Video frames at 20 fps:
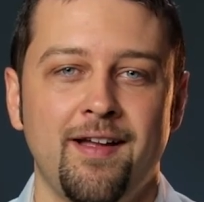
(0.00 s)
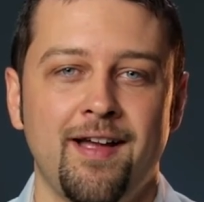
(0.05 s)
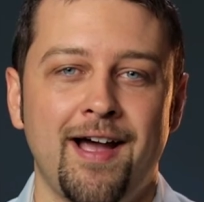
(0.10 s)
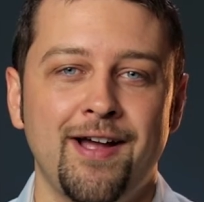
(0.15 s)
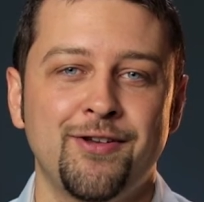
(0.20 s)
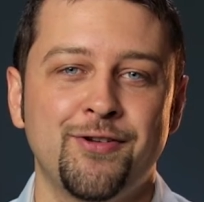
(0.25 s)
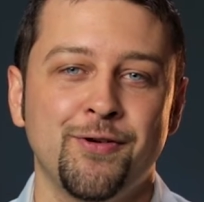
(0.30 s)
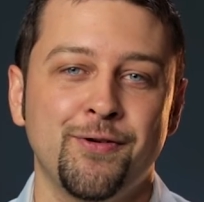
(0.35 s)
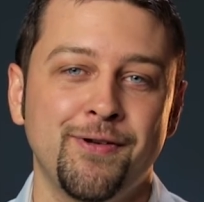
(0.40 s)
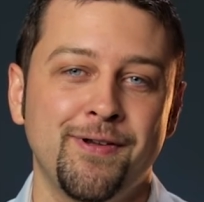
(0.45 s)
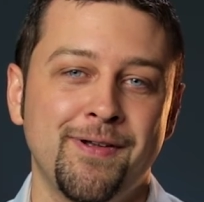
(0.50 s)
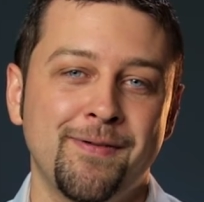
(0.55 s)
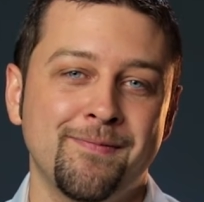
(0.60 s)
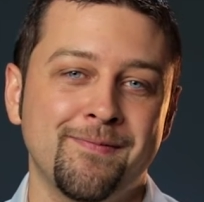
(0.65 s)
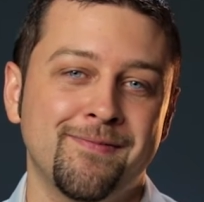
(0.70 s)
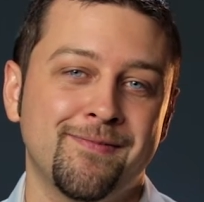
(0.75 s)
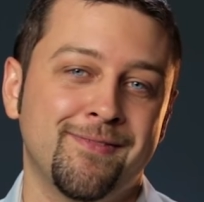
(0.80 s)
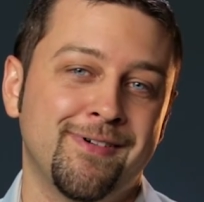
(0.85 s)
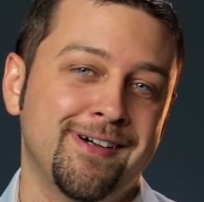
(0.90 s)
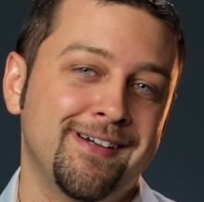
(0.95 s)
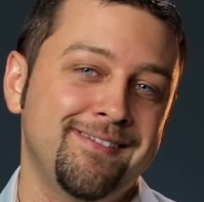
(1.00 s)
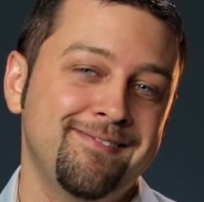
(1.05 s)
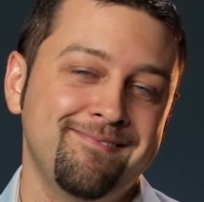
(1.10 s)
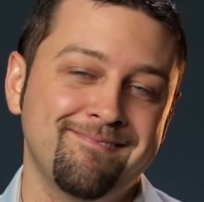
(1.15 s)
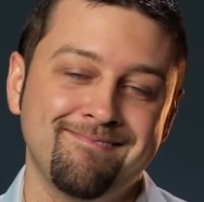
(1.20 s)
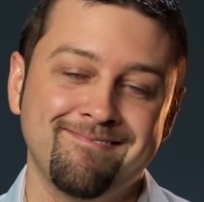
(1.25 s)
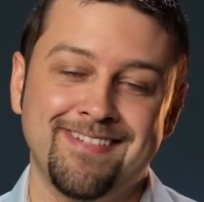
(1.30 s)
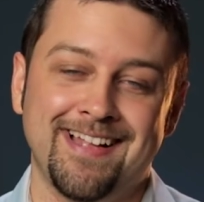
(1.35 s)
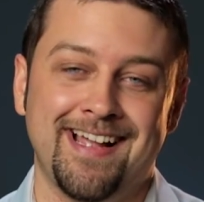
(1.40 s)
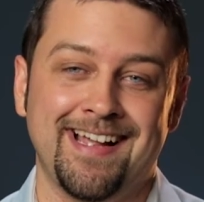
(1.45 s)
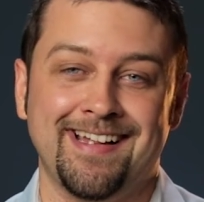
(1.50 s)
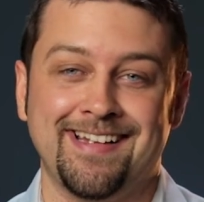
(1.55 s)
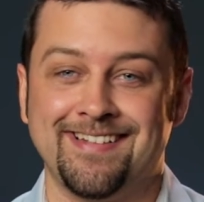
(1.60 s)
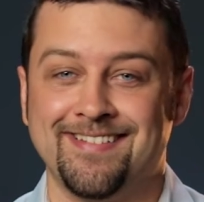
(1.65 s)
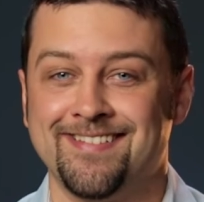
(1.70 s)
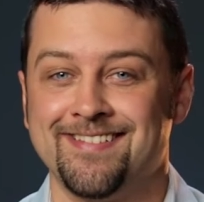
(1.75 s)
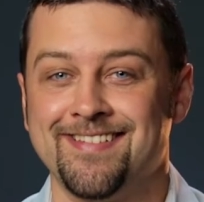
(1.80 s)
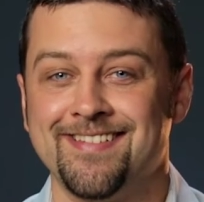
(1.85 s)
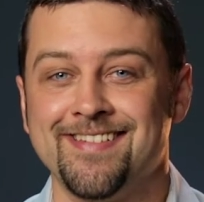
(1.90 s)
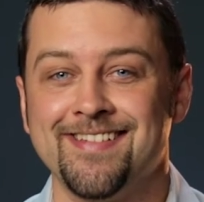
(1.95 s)
I told him, well,
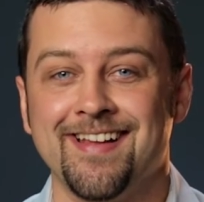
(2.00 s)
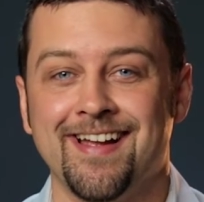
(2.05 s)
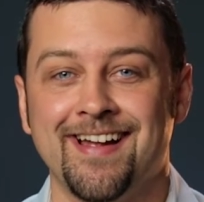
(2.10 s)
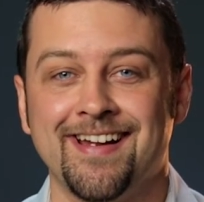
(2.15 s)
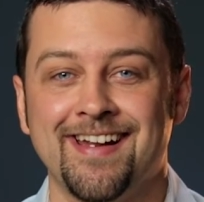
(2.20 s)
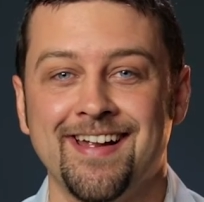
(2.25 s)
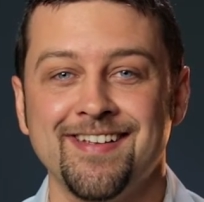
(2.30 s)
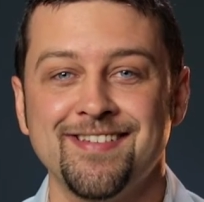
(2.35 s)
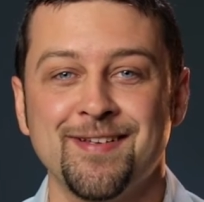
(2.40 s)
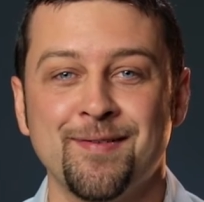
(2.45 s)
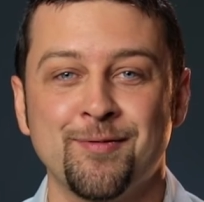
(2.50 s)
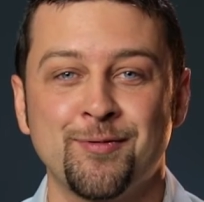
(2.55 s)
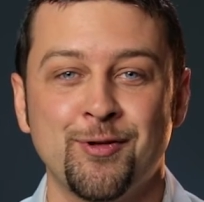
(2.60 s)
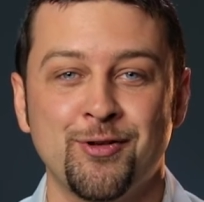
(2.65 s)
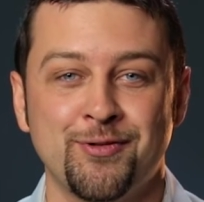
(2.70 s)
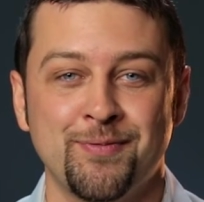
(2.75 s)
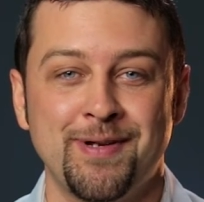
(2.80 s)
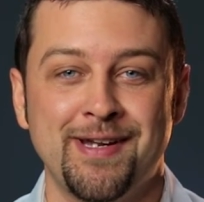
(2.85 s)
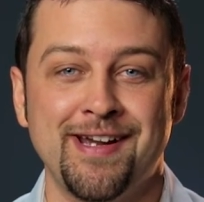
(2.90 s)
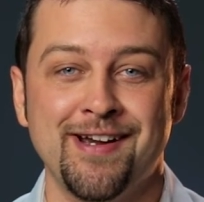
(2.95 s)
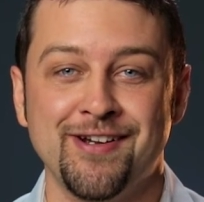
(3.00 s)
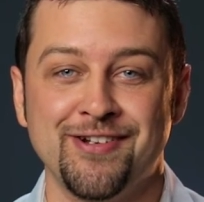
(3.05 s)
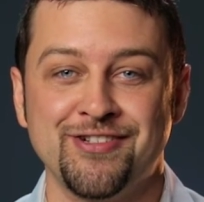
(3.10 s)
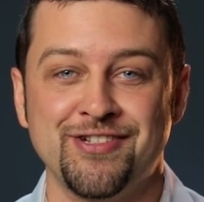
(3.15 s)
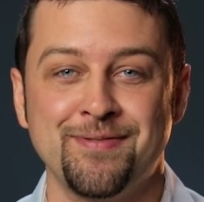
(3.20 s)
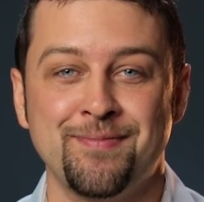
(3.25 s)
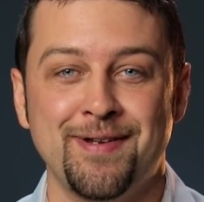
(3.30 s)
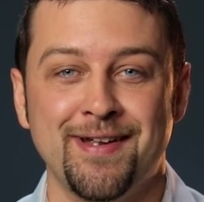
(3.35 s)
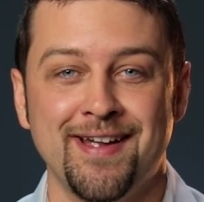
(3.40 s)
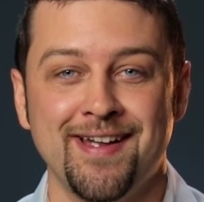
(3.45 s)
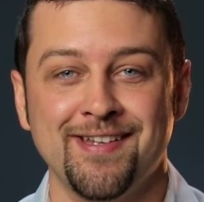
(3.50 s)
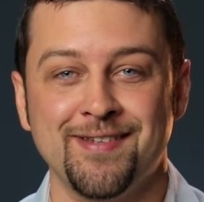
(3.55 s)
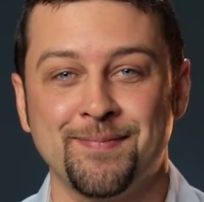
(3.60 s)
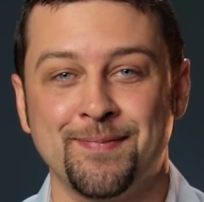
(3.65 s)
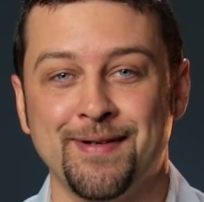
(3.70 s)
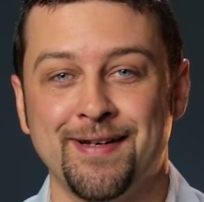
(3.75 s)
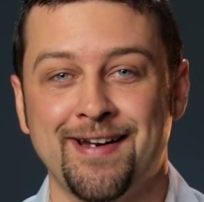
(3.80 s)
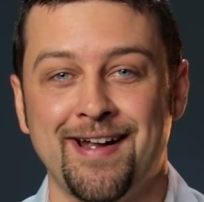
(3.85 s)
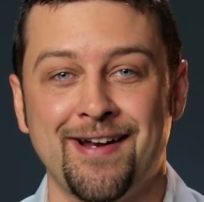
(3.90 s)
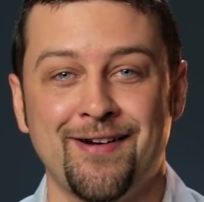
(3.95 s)
I guess I'm supposed to be here at GBS,
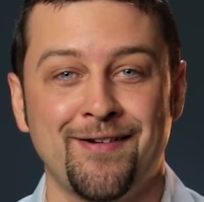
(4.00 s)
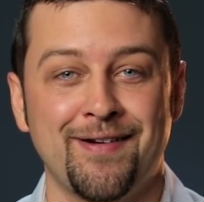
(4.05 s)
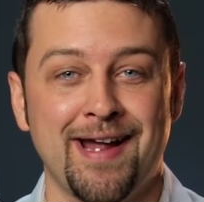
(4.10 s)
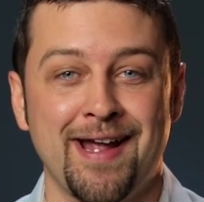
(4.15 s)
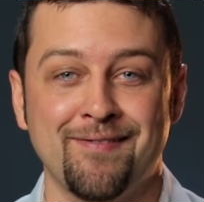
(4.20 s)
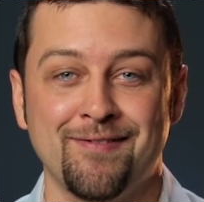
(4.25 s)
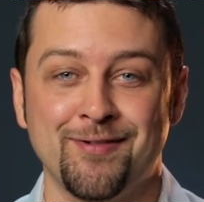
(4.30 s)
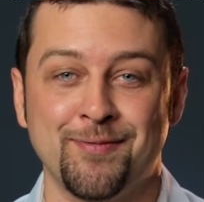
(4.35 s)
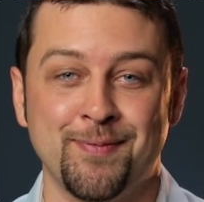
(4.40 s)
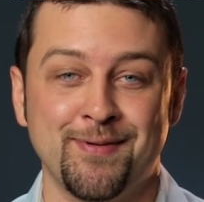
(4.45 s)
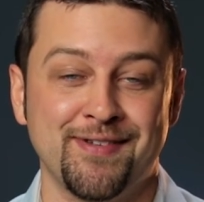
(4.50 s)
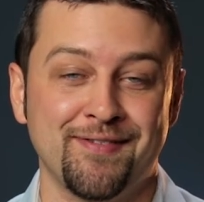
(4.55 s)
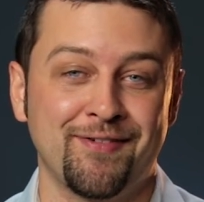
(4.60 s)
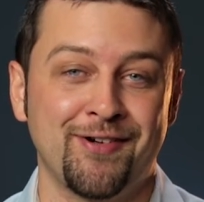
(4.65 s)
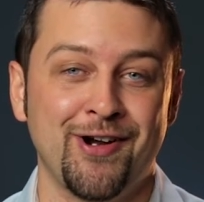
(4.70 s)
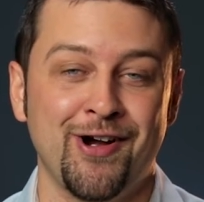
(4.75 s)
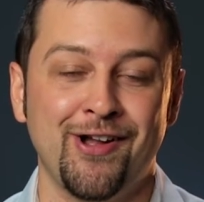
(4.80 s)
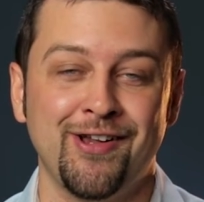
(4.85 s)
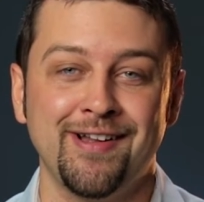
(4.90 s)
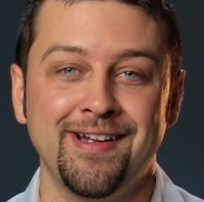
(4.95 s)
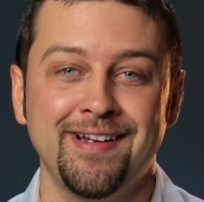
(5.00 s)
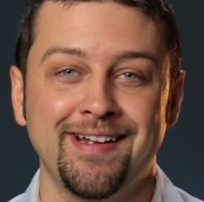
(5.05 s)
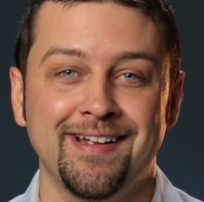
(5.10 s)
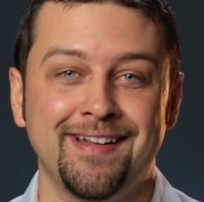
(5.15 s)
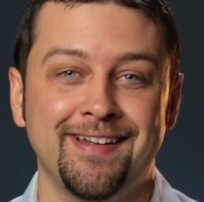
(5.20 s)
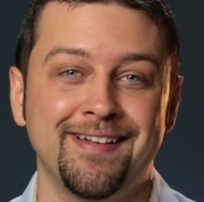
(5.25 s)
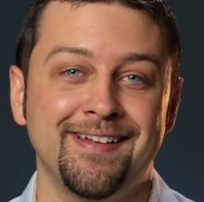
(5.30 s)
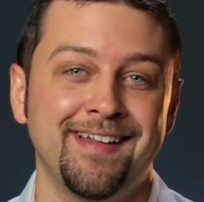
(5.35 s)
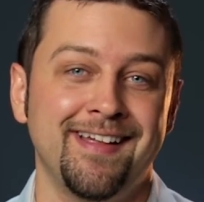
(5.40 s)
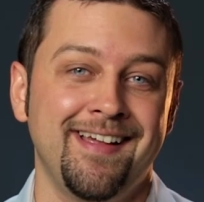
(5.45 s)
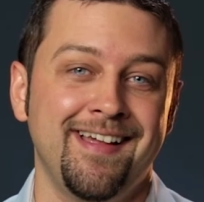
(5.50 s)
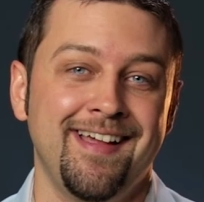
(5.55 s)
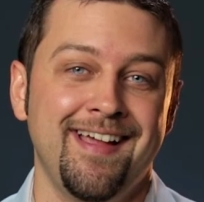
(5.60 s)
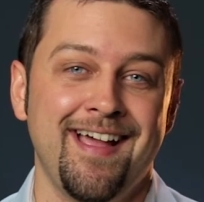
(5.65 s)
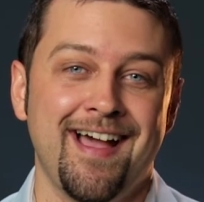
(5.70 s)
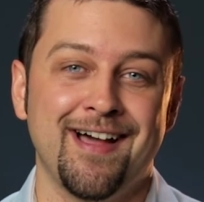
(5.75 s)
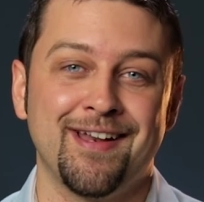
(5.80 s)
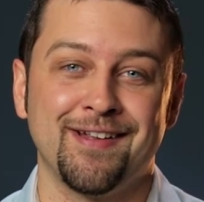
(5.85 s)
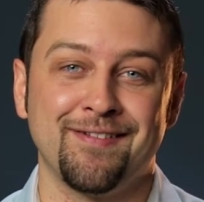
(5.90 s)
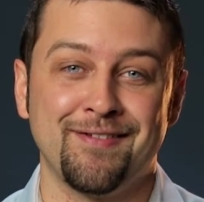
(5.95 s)
but I don't have a specific calling and
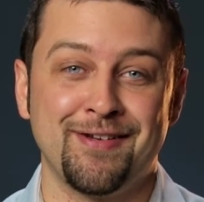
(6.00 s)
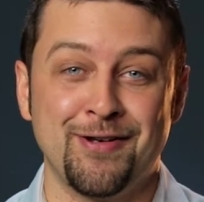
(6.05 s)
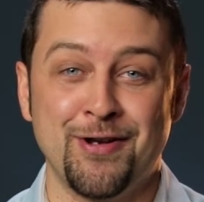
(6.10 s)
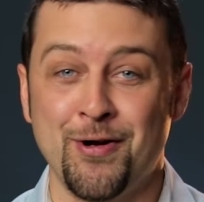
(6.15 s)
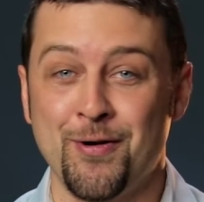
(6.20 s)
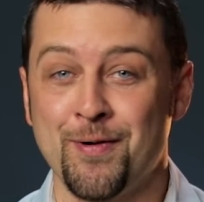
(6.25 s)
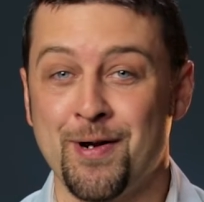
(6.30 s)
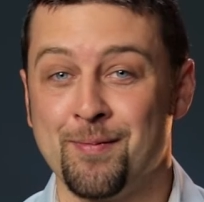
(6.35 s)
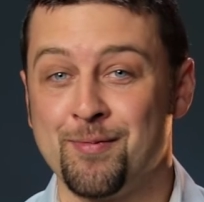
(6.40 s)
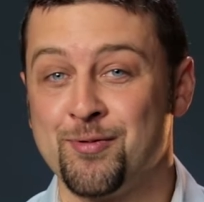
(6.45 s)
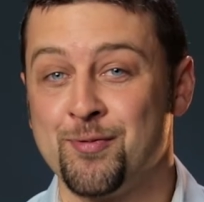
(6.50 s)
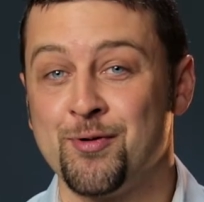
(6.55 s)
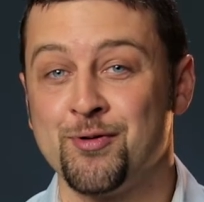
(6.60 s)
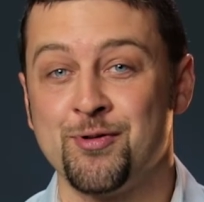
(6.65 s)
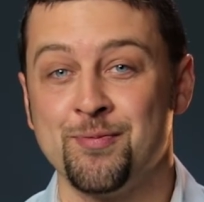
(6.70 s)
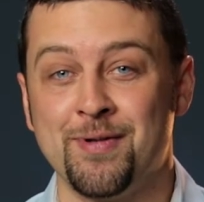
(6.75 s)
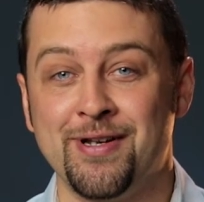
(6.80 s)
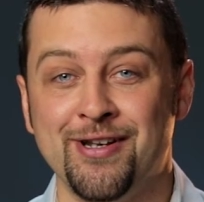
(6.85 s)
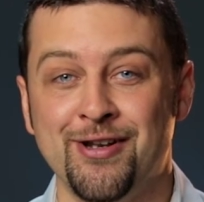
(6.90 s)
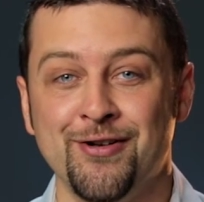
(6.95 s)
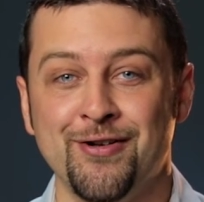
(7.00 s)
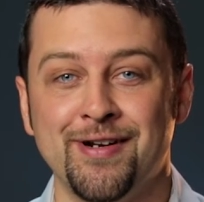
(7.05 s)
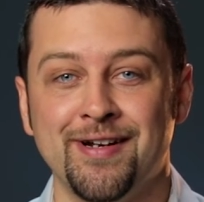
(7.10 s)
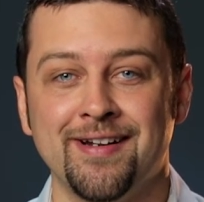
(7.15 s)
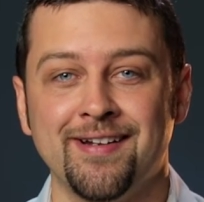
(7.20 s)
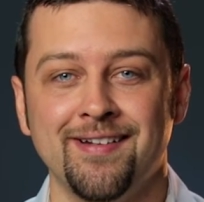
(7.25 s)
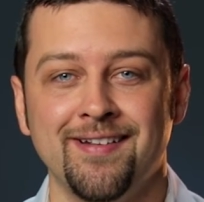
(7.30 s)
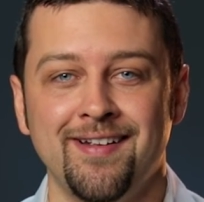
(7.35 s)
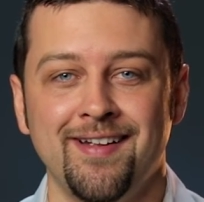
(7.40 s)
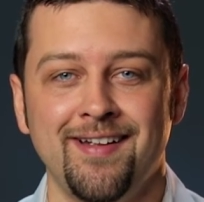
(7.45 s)
I don't even know what I'm supposed to be doing.